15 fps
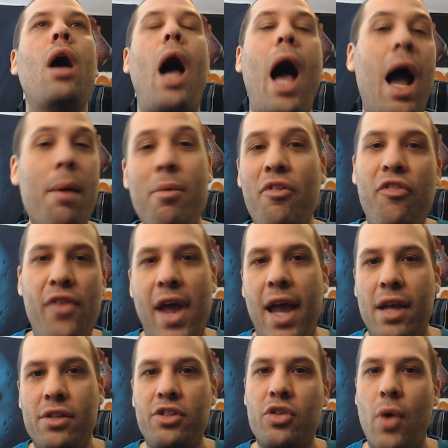I'm a
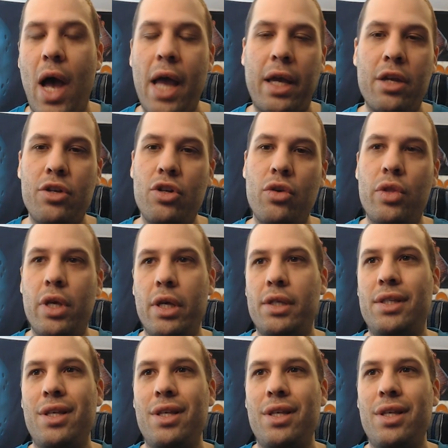fan, so I can do this.